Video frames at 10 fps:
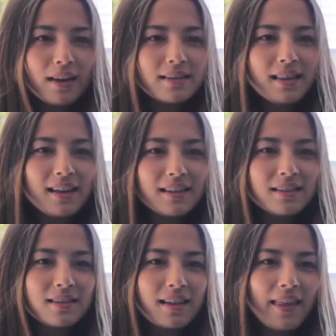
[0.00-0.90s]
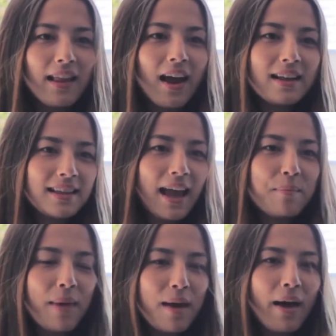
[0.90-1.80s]
is this? And then I
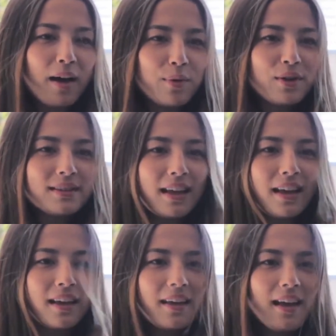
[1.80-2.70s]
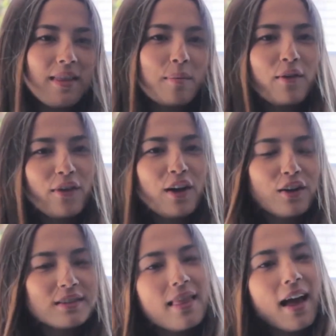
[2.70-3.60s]
say Maybach music. And then my friend
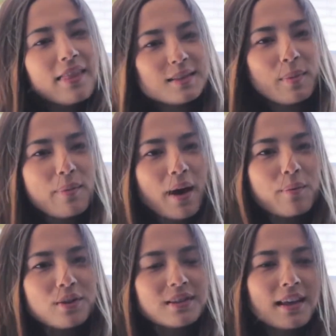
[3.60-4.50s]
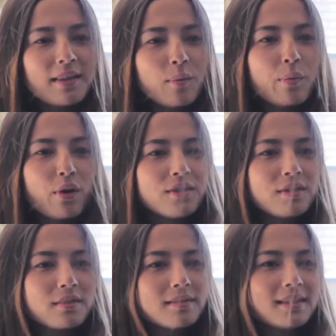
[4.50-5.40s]
goes, I like this Maybach music. And then we
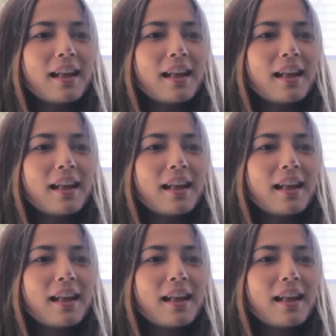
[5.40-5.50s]
both